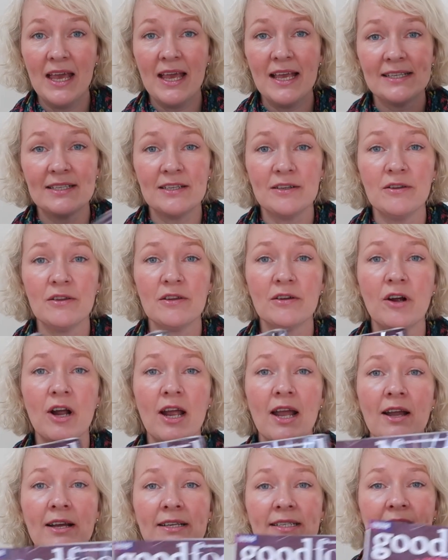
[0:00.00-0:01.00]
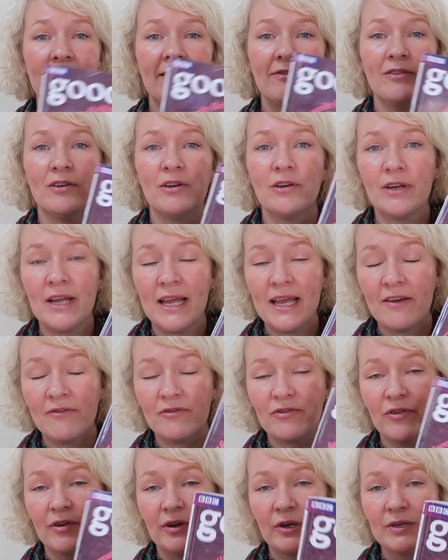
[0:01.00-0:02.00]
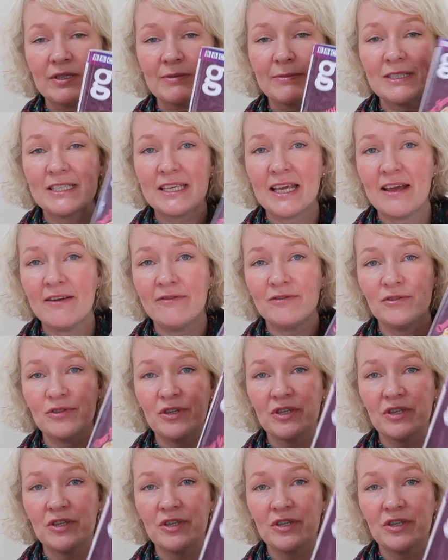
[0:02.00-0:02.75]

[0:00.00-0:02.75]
It's another great idea for a gift, for a Christmas gift,